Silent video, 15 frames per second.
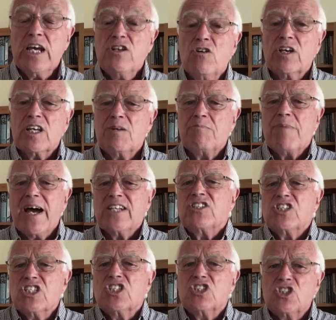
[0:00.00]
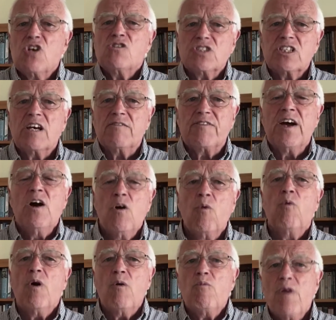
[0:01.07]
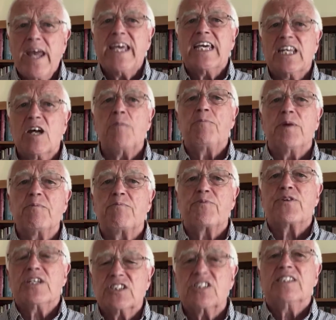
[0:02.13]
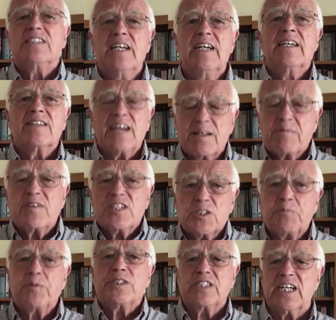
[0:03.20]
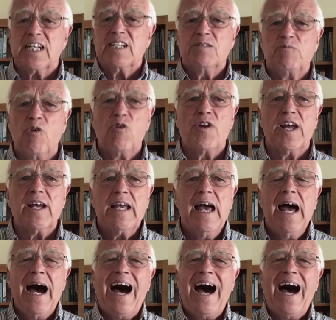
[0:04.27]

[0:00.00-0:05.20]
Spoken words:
You can imagine Joseph waking up in prison this particular morning,